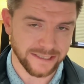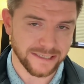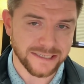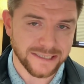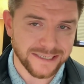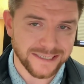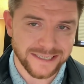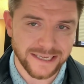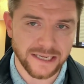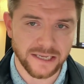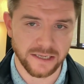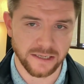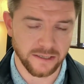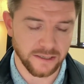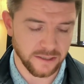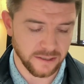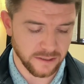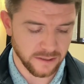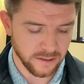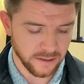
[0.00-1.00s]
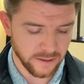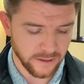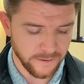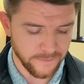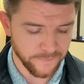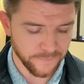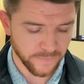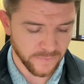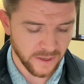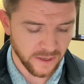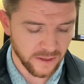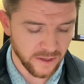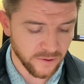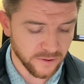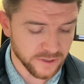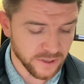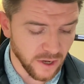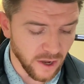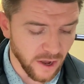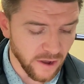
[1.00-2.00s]
there
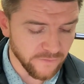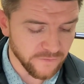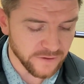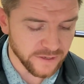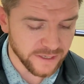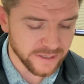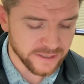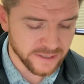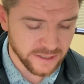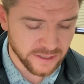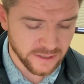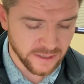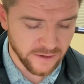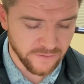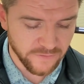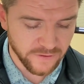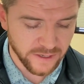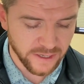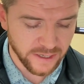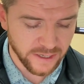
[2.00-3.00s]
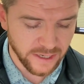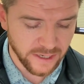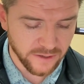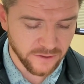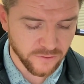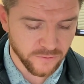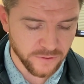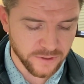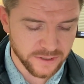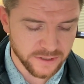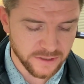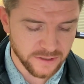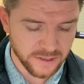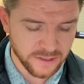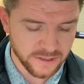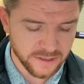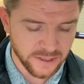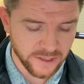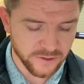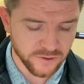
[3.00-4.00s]
is often a significant increase in the
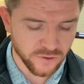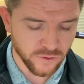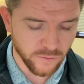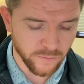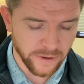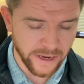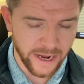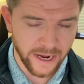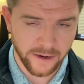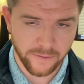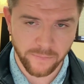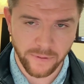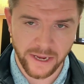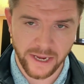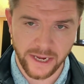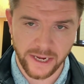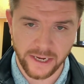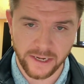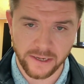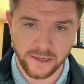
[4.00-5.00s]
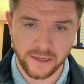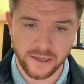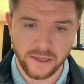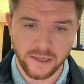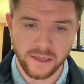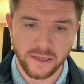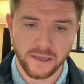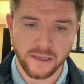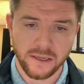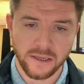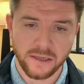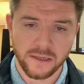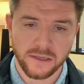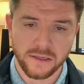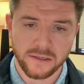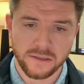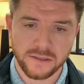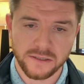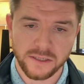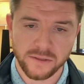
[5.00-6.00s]
central back pain.
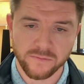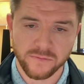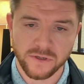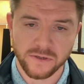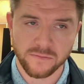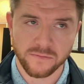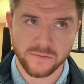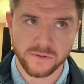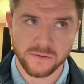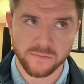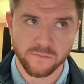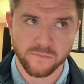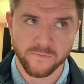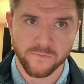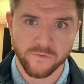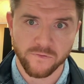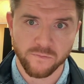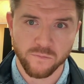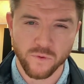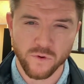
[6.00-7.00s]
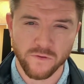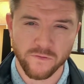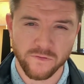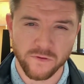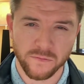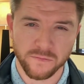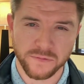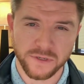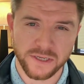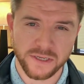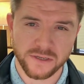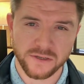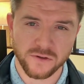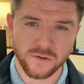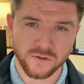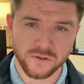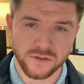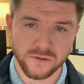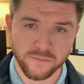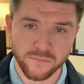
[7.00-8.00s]
Symptoms move from
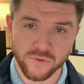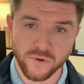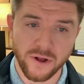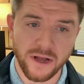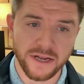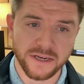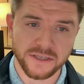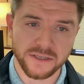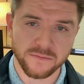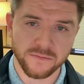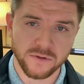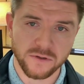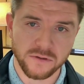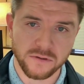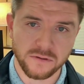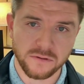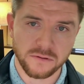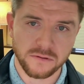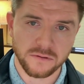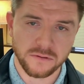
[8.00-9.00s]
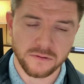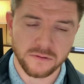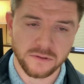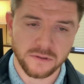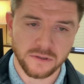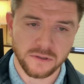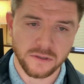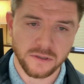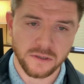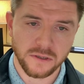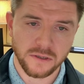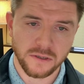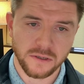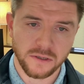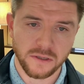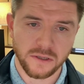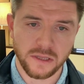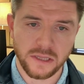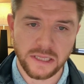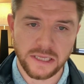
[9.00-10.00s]
distal to proximal.
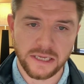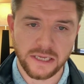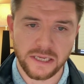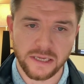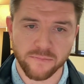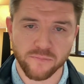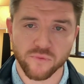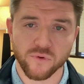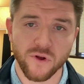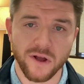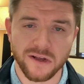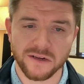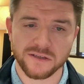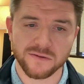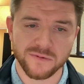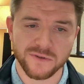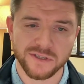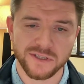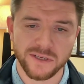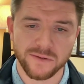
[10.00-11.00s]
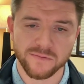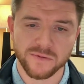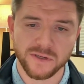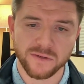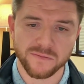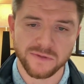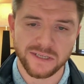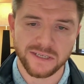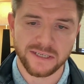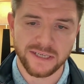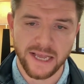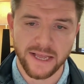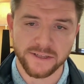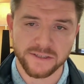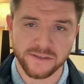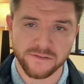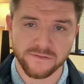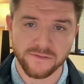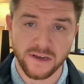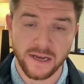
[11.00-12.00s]
The proximal symptoms
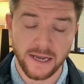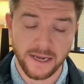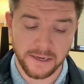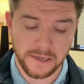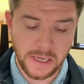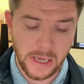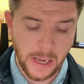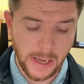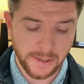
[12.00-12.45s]
intensify.